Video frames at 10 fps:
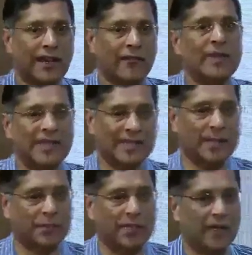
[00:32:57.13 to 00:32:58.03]
give me the
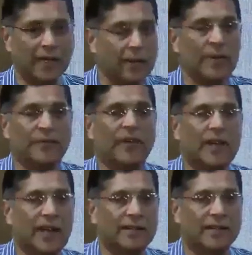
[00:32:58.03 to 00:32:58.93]
subsidy, give me
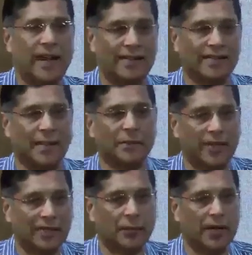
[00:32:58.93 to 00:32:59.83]
fertilizer at the
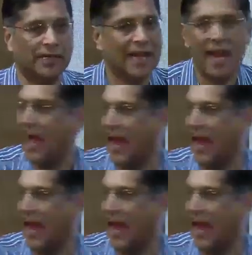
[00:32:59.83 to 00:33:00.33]
subsidized price,